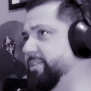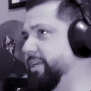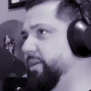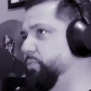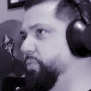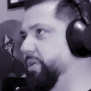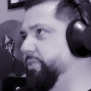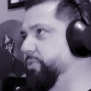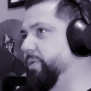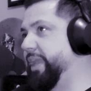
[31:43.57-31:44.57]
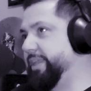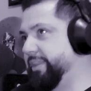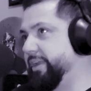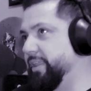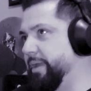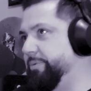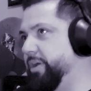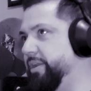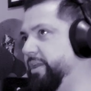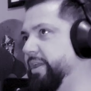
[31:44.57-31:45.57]
say 1 through 8 they collabed
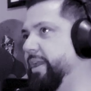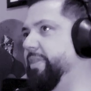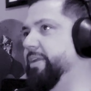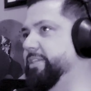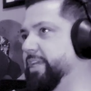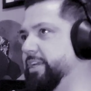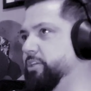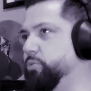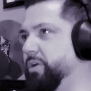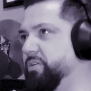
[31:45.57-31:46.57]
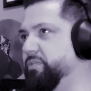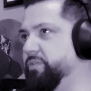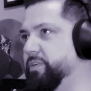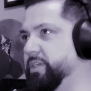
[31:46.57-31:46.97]
on, and then 10 and 12.